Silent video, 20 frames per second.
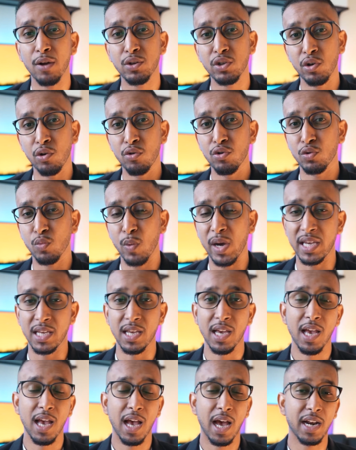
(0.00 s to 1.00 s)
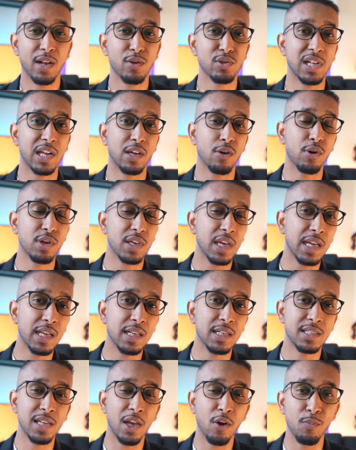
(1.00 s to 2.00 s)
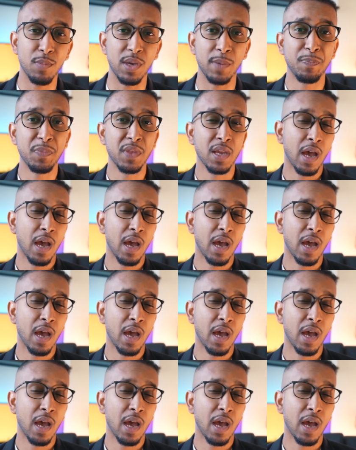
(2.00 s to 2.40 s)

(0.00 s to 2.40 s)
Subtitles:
to lose weight. And I was like, okay, tell me.